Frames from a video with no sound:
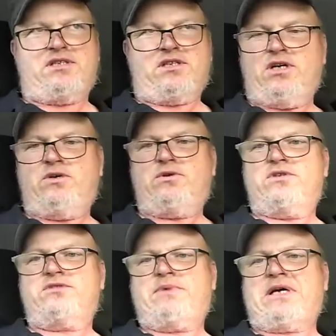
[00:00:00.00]

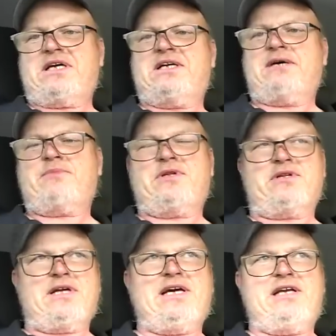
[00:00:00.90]
loaders picking it up in the
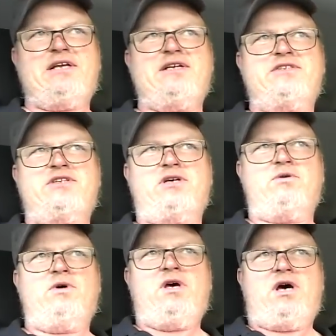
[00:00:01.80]
landings, you know,
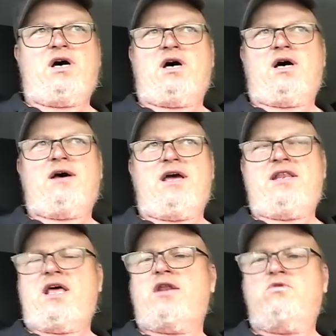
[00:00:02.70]
and
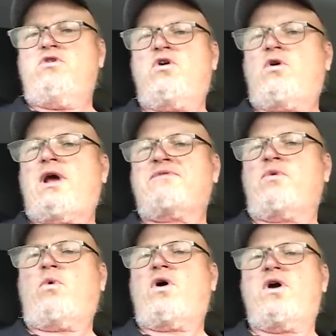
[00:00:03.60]
then you don't have to
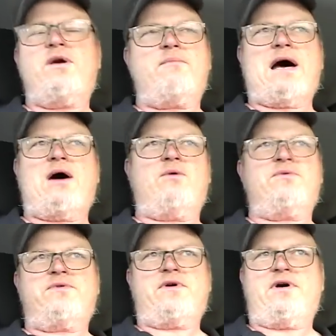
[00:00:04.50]
worry about
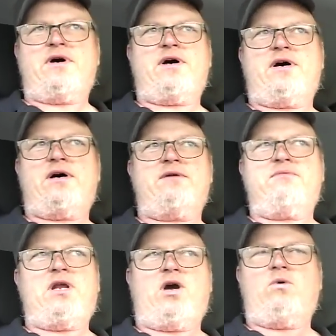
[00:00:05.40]

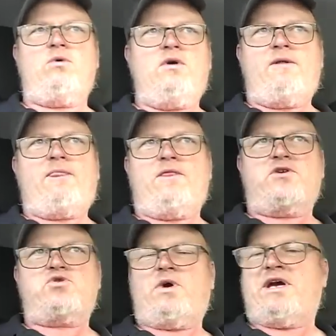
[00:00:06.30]
you know, the
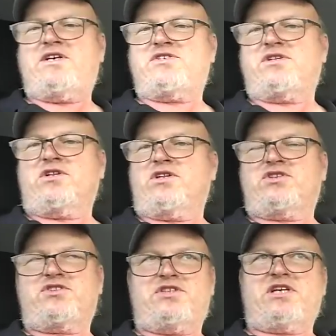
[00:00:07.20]
twigs and the little
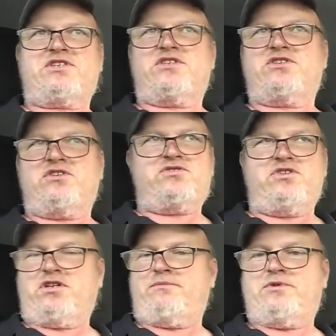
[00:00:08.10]
sticks, because those
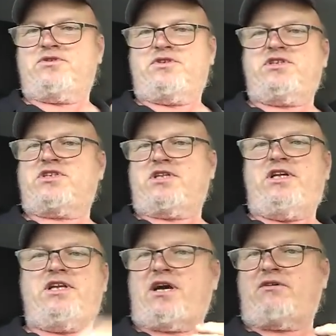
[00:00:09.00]
delimbers will just
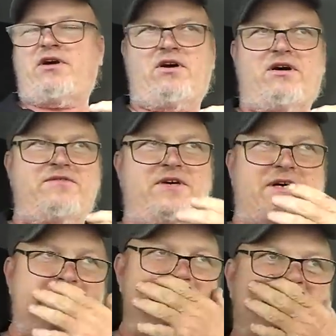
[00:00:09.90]
clean that right off
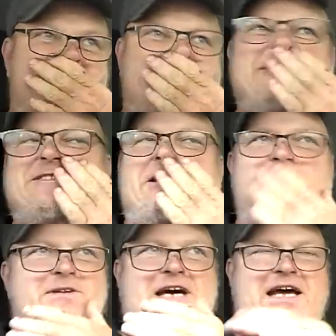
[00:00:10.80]
nice. So
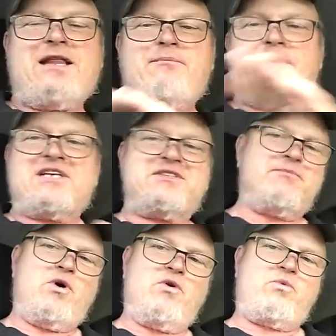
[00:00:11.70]
kind of the best of
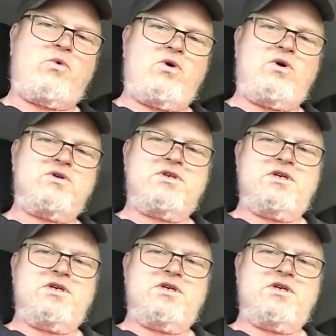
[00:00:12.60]
both worlds.